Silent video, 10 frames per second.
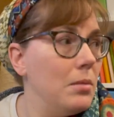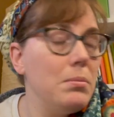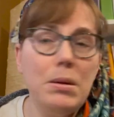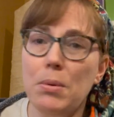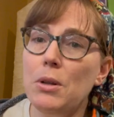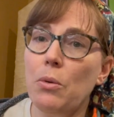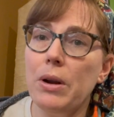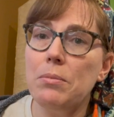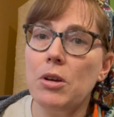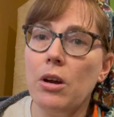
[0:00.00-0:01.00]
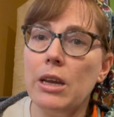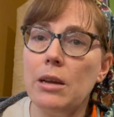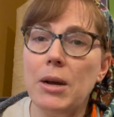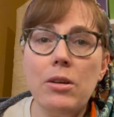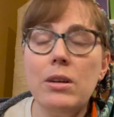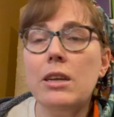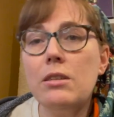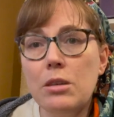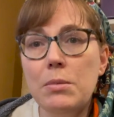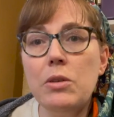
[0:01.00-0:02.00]
People know what I'm talking about,
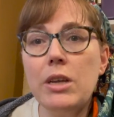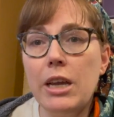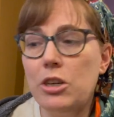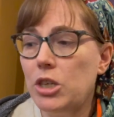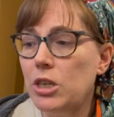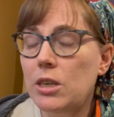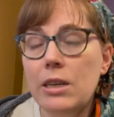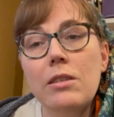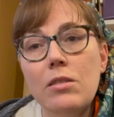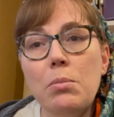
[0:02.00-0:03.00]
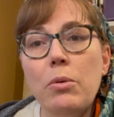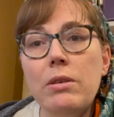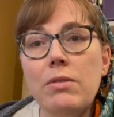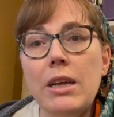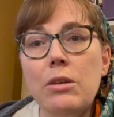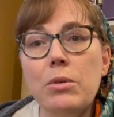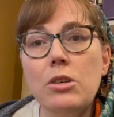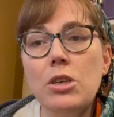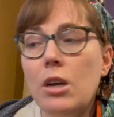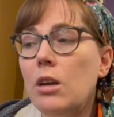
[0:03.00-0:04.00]
and communication is the point of language.